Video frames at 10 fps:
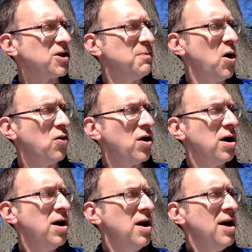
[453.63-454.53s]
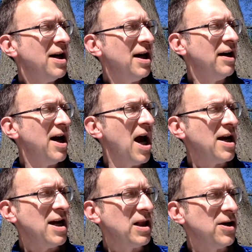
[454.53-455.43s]
smoke.
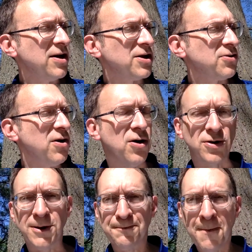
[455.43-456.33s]
Gariaki cleared his throat.